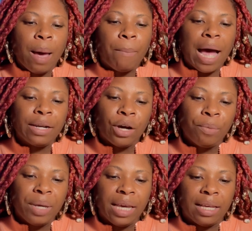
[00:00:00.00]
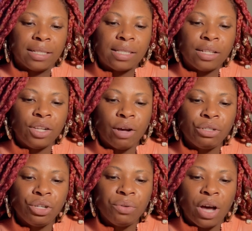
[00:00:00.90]
By no means.
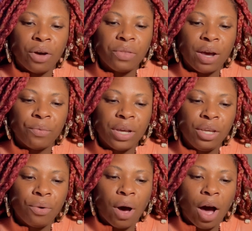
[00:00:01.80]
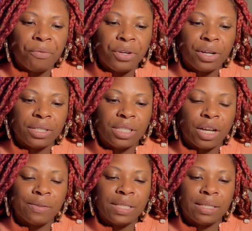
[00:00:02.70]
Don't you know that when you offer
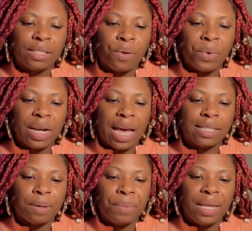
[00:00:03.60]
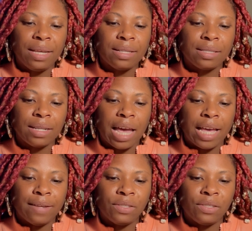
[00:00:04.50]
yourselves to someone as obedient slaves,